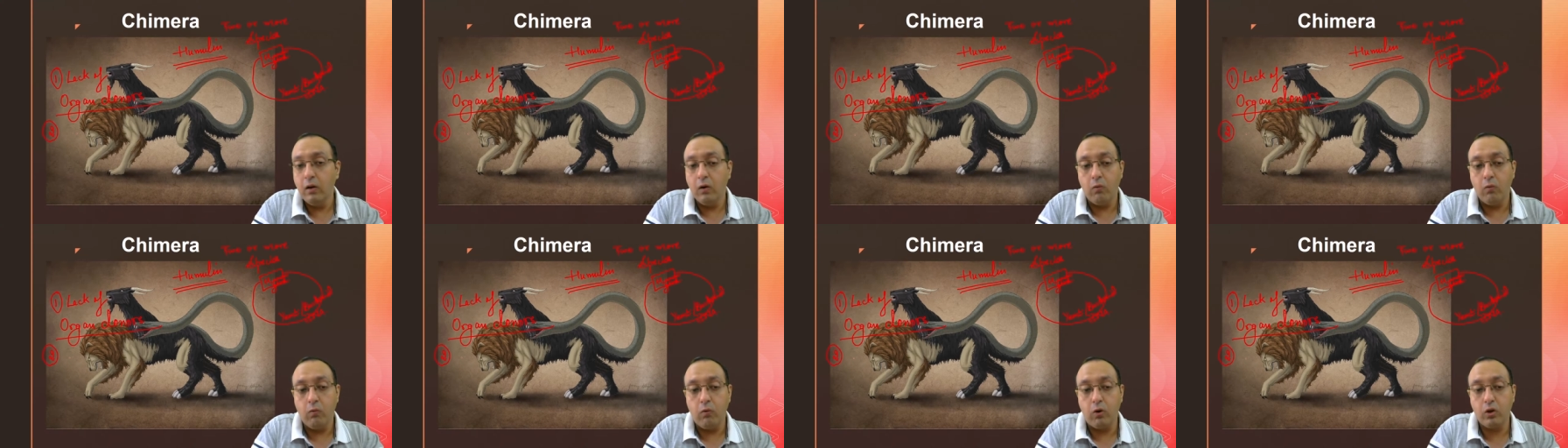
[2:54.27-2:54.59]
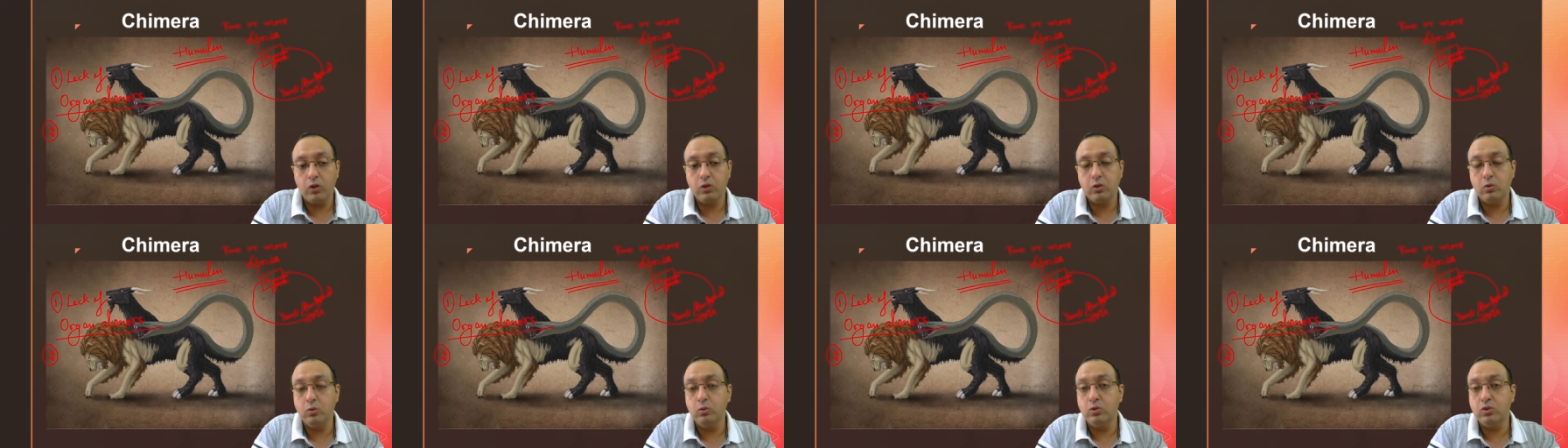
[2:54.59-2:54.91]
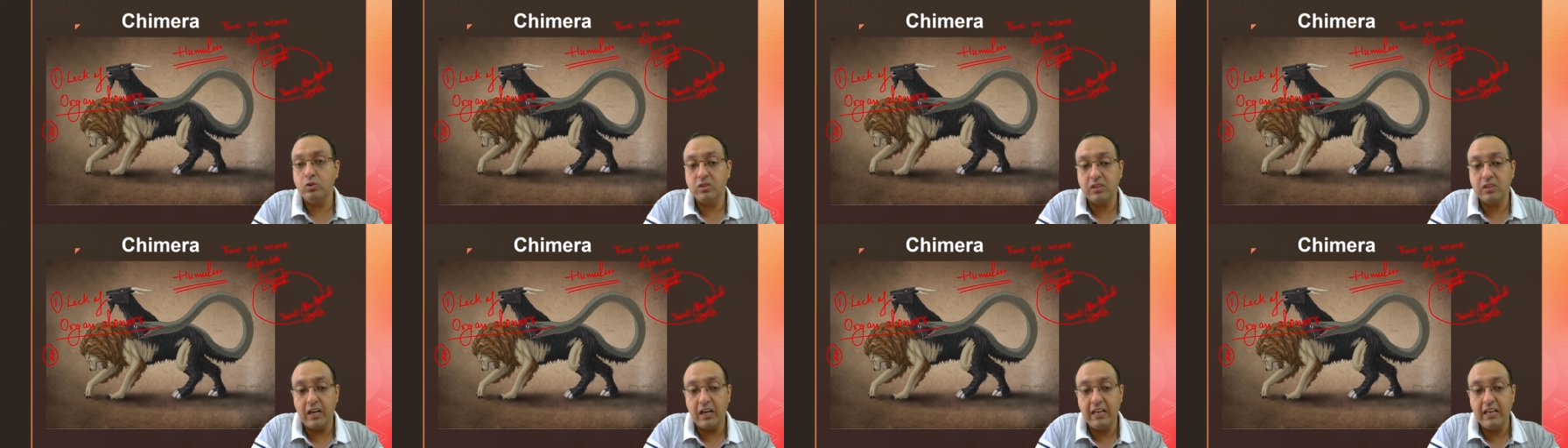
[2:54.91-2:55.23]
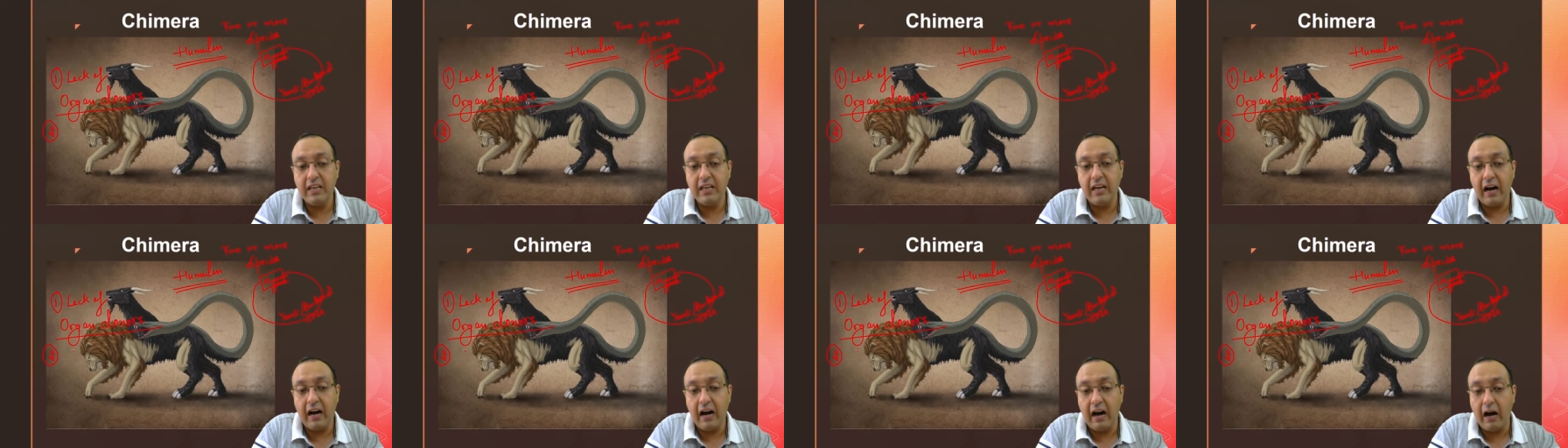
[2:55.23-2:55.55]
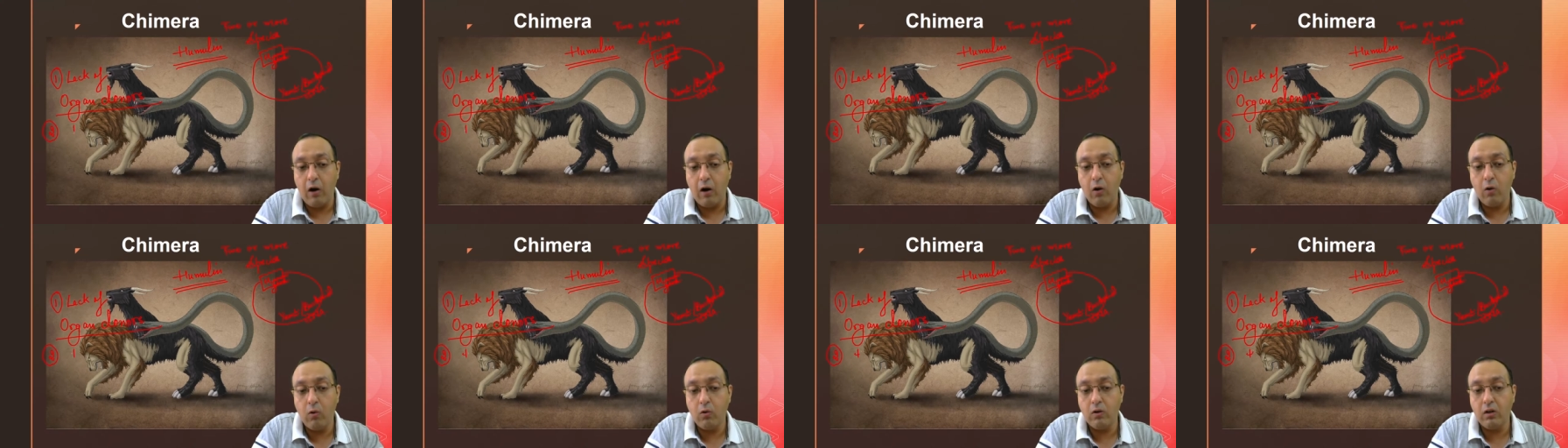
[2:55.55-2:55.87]
was to study
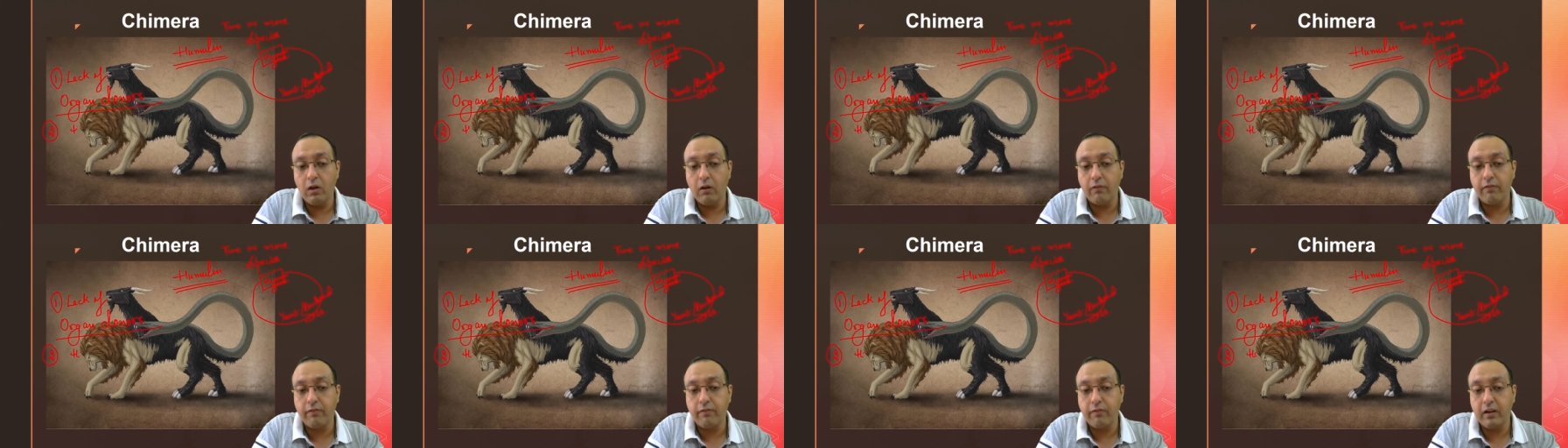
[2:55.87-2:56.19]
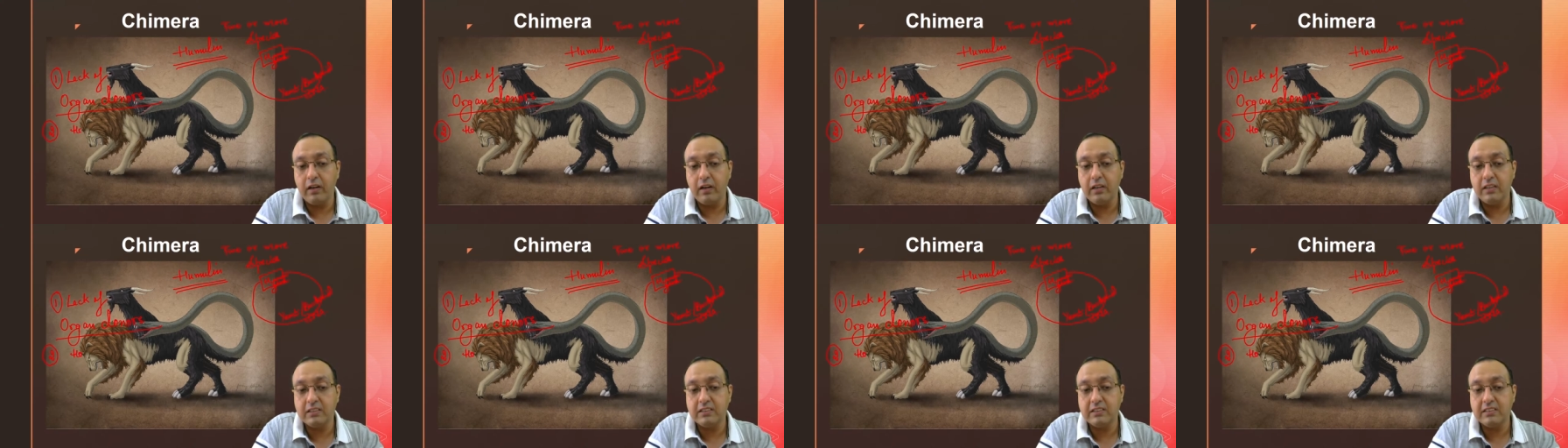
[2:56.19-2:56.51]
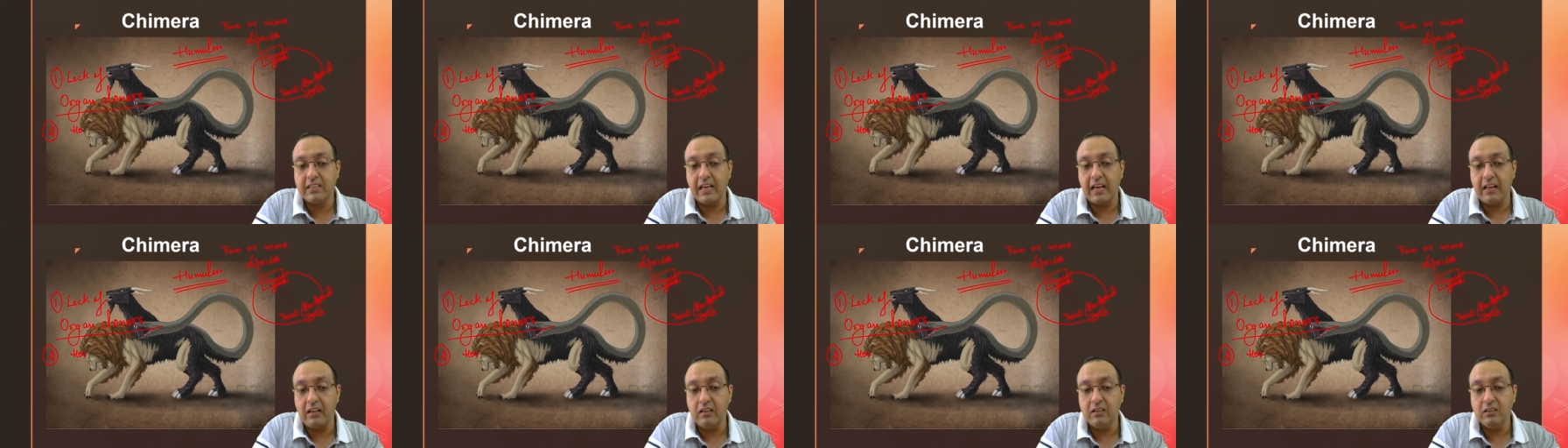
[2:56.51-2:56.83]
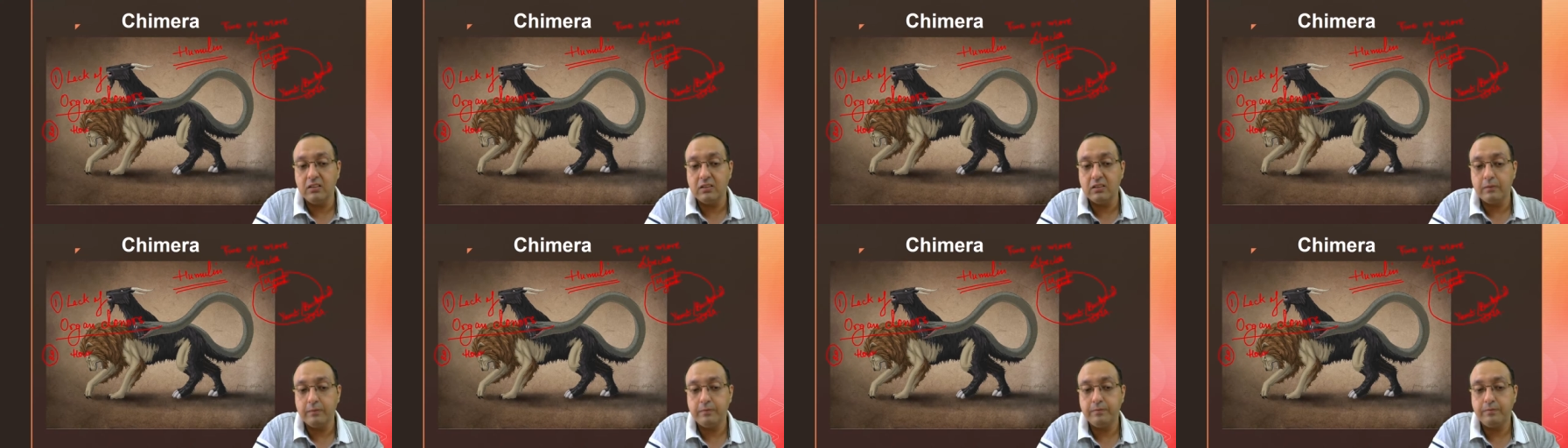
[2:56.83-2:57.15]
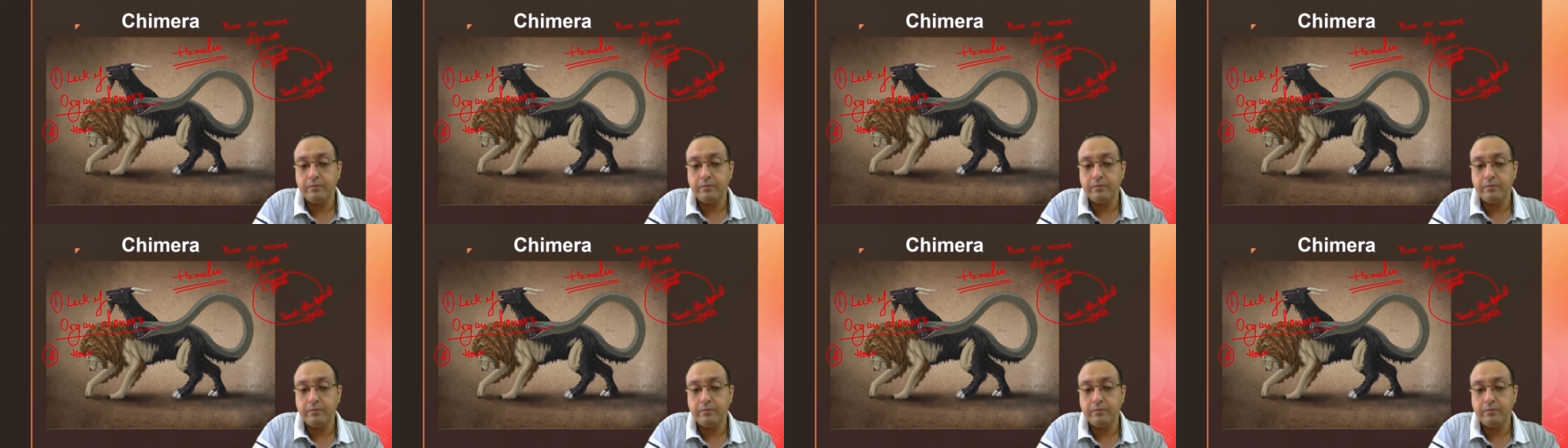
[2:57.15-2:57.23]
how different cells